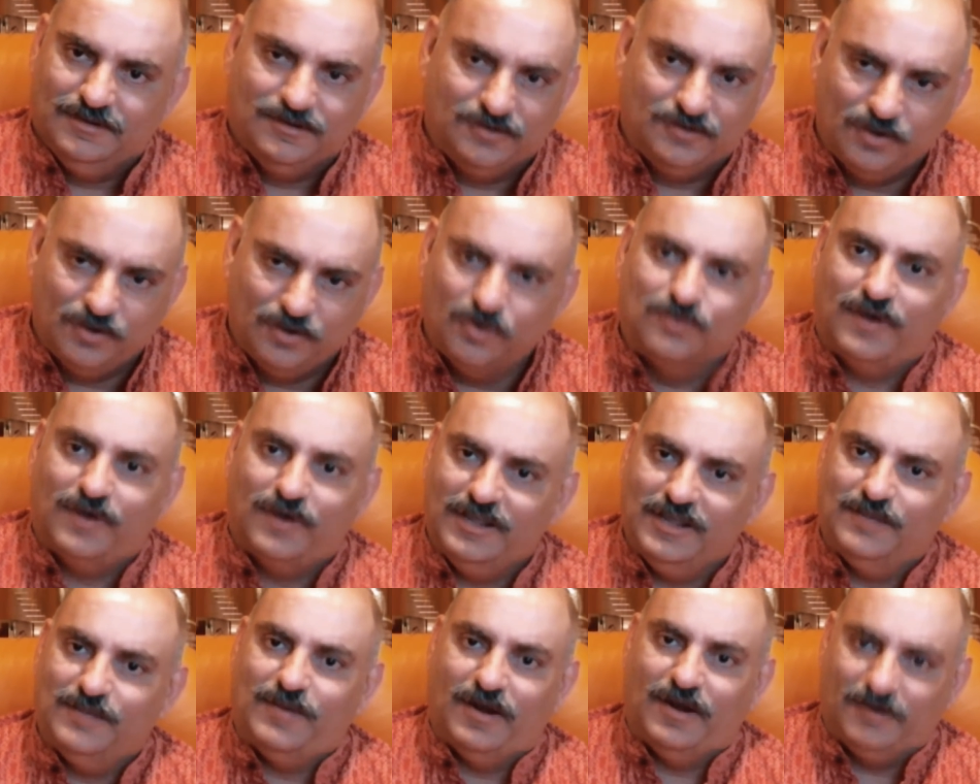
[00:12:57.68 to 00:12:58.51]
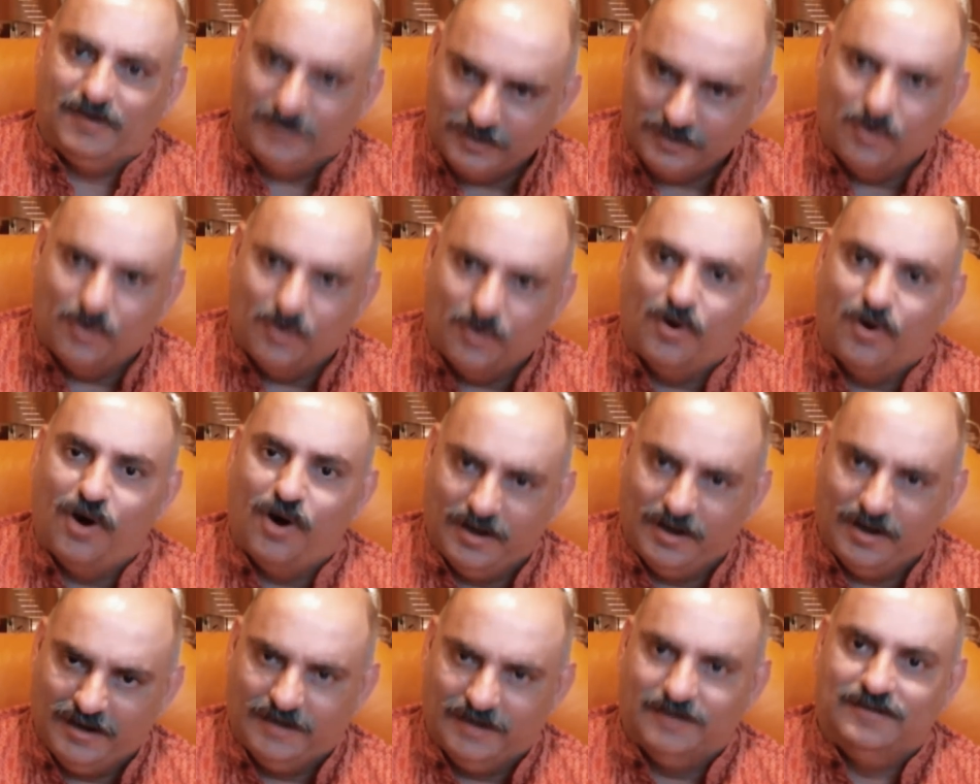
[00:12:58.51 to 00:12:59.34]
Don't worry about it. Go
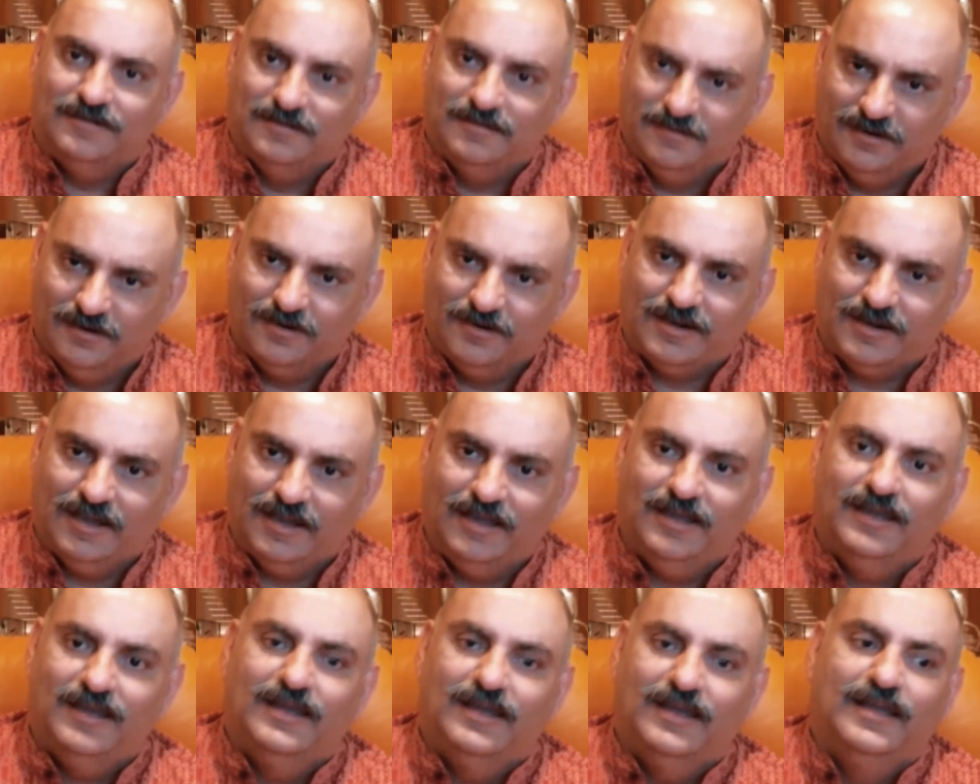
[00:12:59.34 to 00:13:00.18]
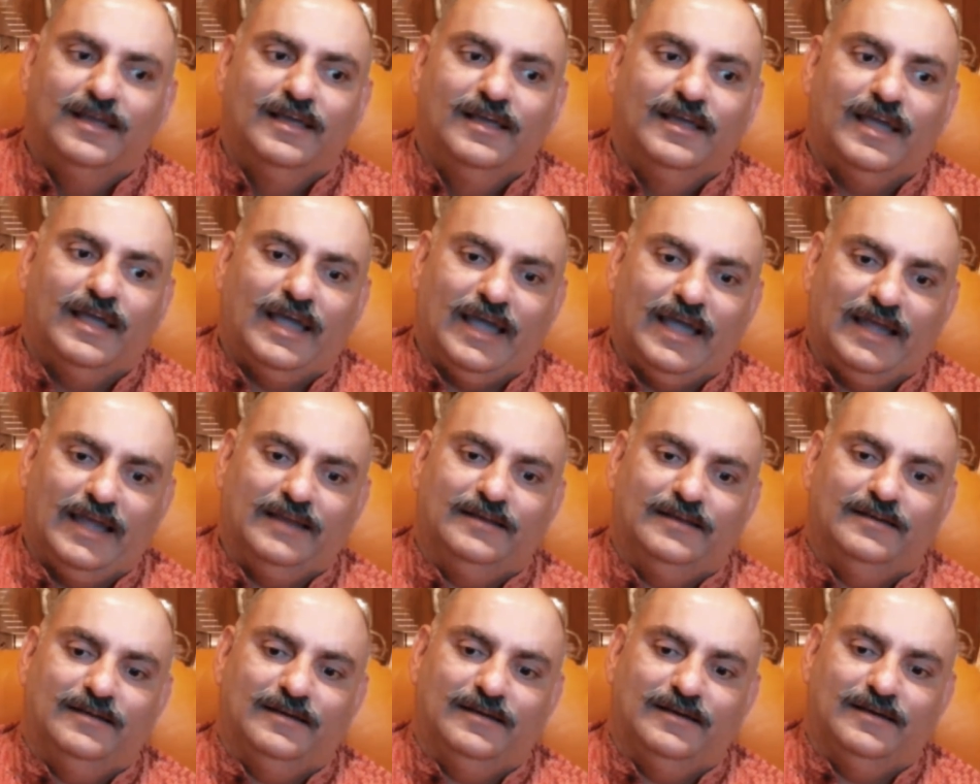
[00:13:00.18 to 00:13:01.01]
all in. Okay?
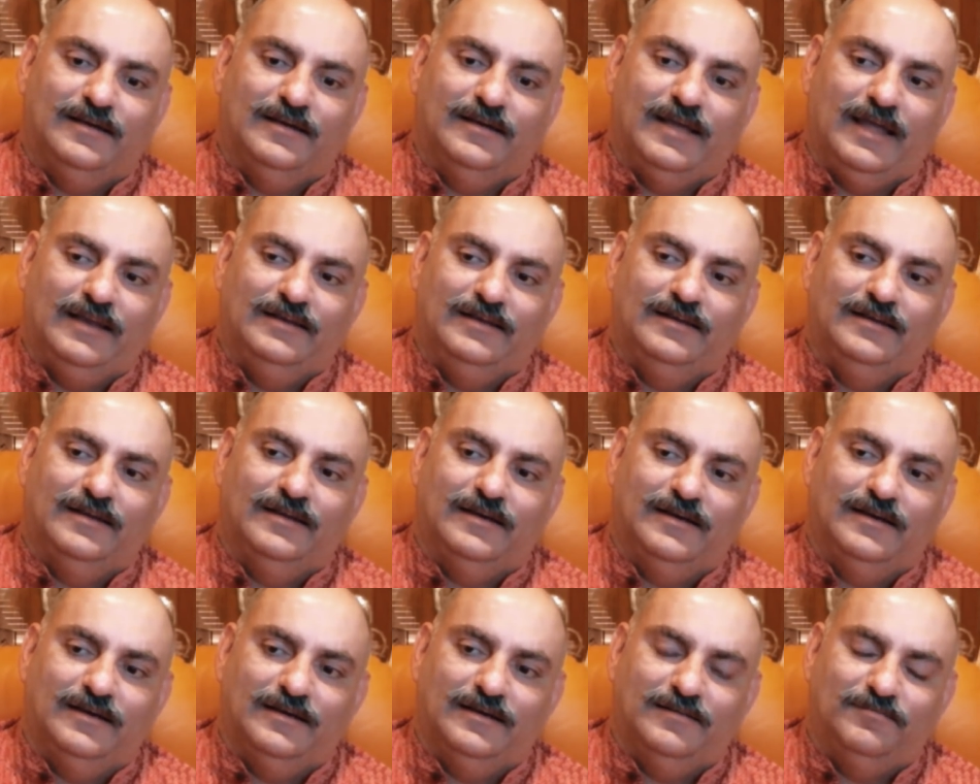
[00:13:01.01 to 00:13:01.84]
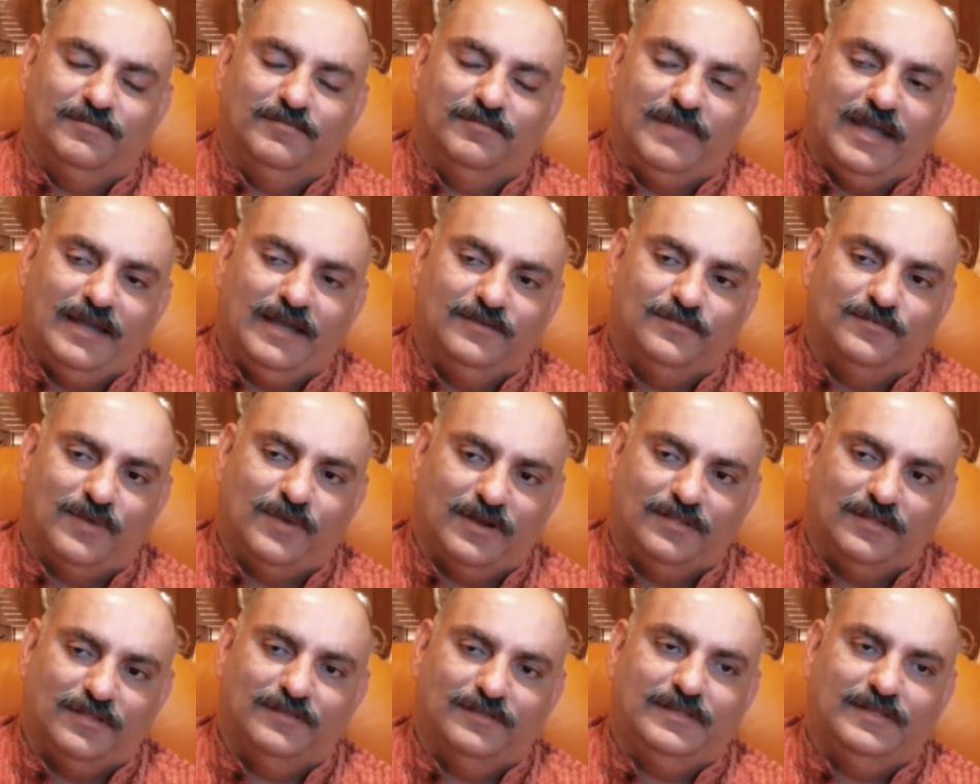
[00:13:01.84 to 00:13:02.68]
And
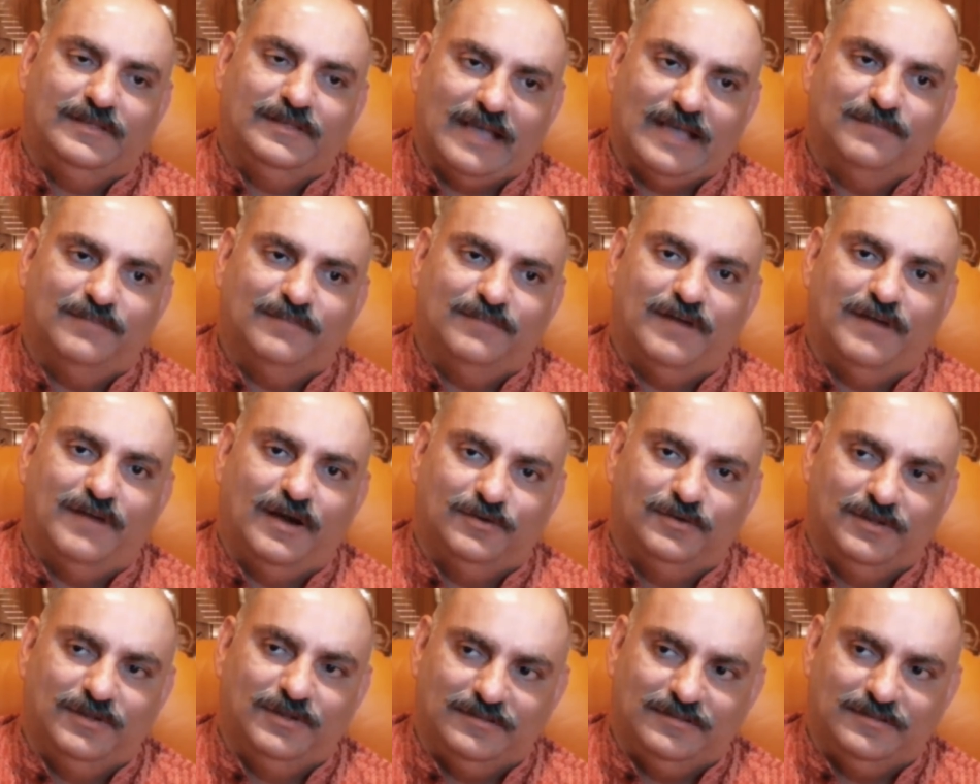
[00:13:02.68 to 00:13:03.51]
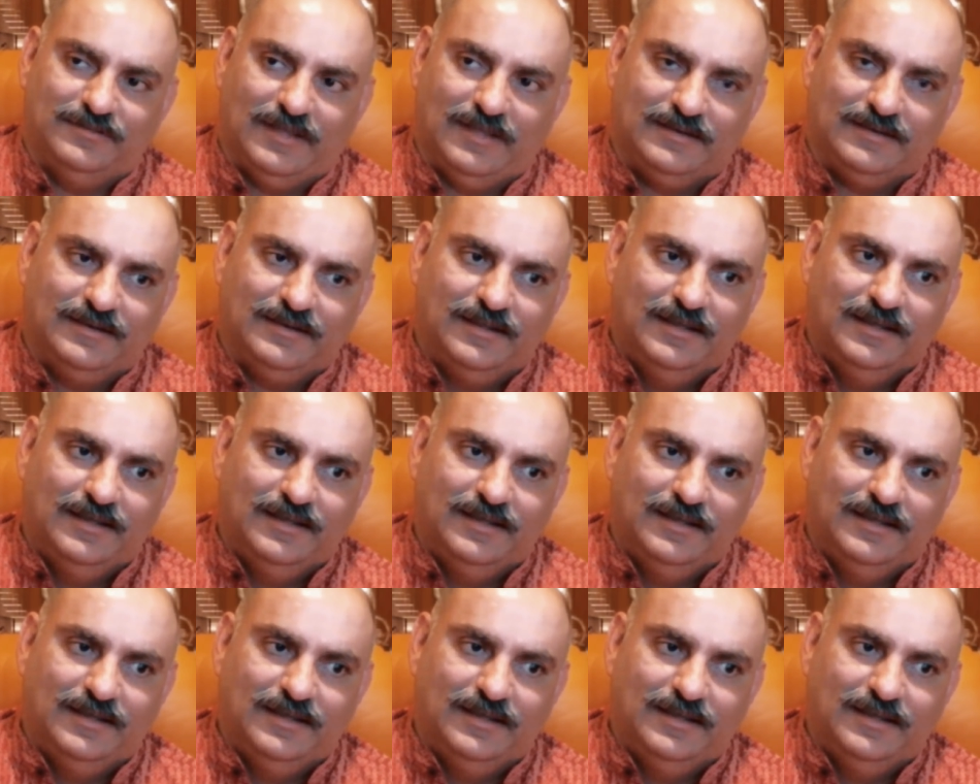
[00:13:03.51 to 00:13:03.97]
one of the things I found is that